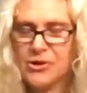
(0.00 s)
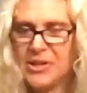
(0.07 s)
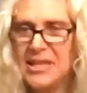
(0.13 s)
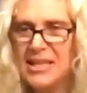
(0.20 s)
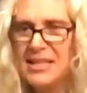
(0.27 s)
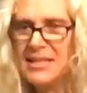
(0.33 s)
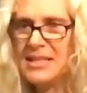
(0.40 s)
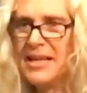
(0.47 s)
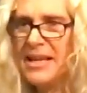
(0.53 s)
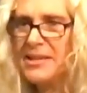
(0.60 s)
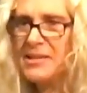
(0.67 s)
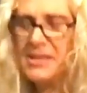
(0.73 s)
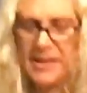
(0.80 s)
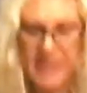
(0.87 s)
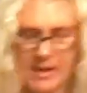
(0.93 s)
13
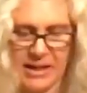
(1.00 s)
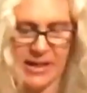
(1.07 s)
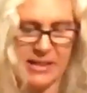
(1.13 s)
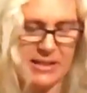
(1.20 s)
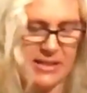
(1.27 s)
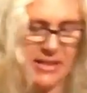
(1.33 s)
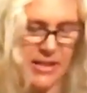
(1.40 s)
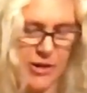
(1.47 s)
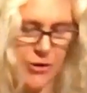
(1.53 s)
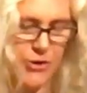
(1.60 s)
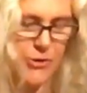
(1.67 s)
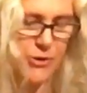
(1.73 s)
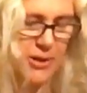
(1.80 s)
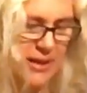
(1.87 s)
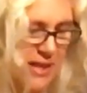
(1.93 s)
says, Consider
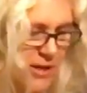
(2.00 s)
your